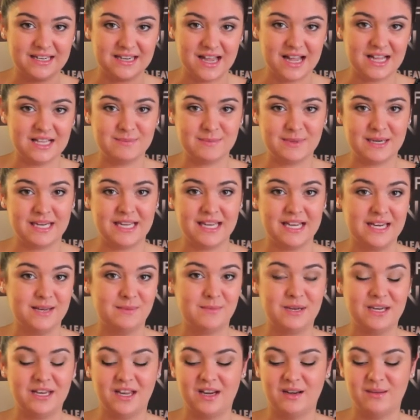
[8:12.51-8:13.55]
not spending any
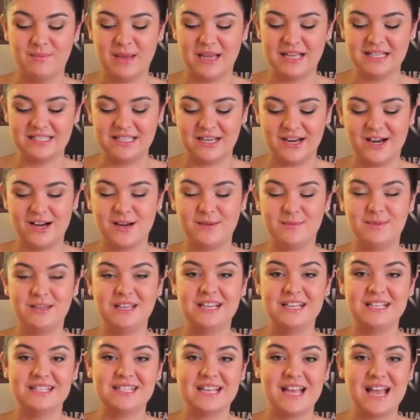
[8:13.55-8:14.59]
money on mascara
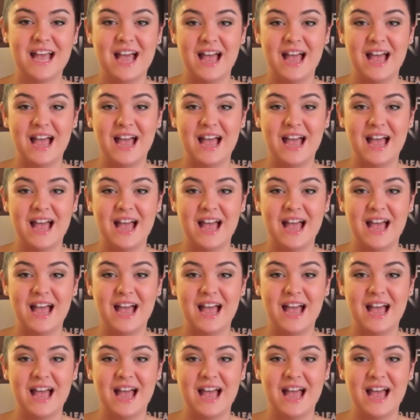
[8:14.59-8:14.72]
because